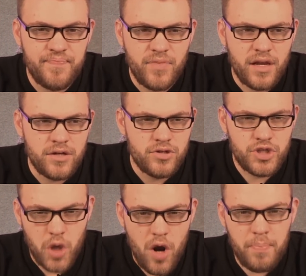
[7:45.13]

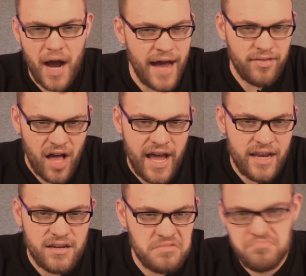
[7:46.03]
Sharp
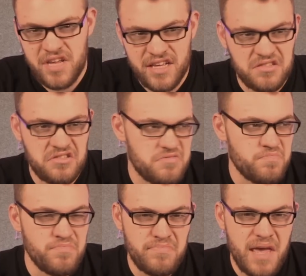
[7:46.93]
online is
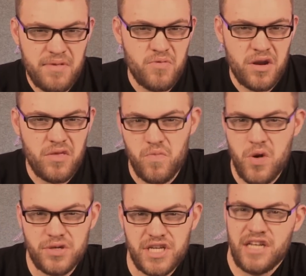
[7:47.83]
maybe one of the
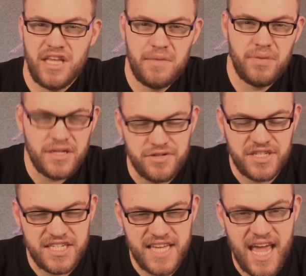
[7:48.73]
worst online players
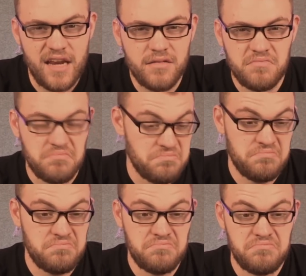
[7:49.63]
to date.
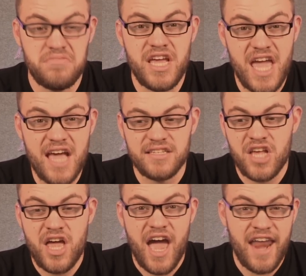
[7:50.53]
He is. Much.
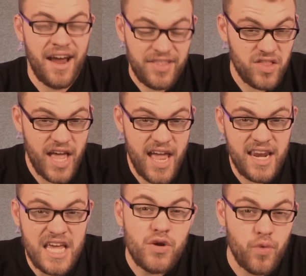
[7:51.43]
And on LAN,
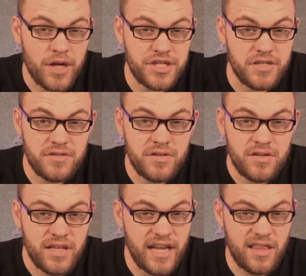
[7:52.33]
he crushes.
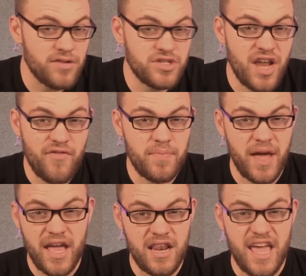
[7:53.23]
Like, there's never
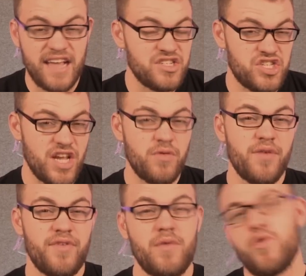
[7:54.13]
been a single
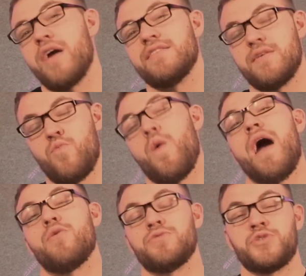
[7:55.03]
event where I said,
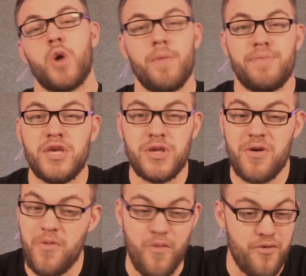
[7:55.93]
wow, Sharp,
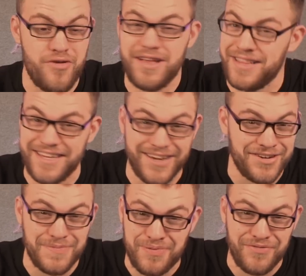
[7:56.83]
you really
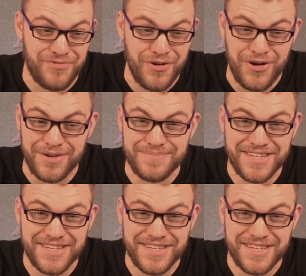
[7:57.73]
underperformed.